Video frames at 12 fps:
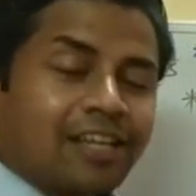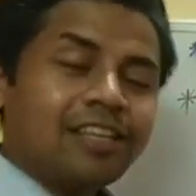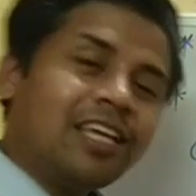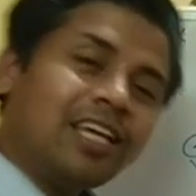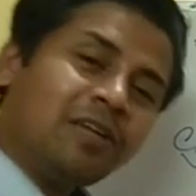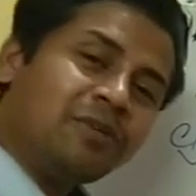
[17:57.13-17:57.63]

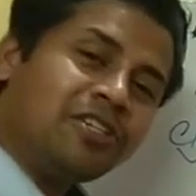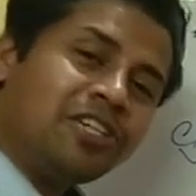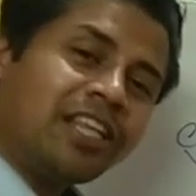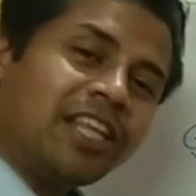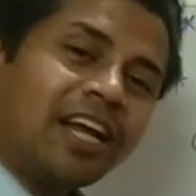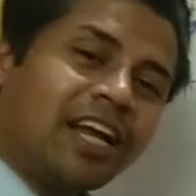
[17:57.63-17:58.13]
then we
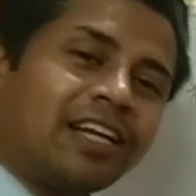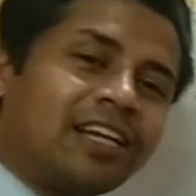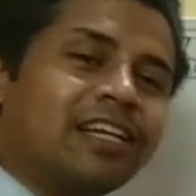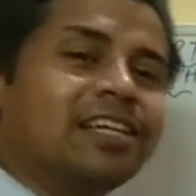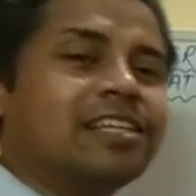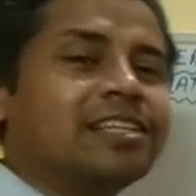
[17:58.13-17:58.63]
say that
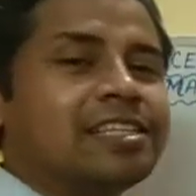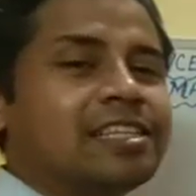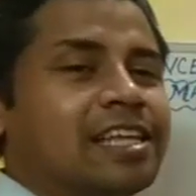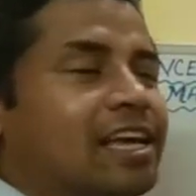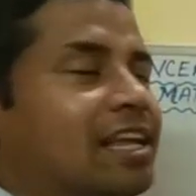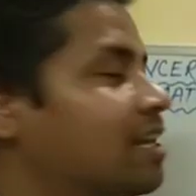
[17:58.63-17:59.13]

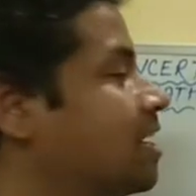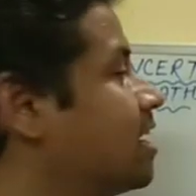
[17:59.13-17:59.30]
the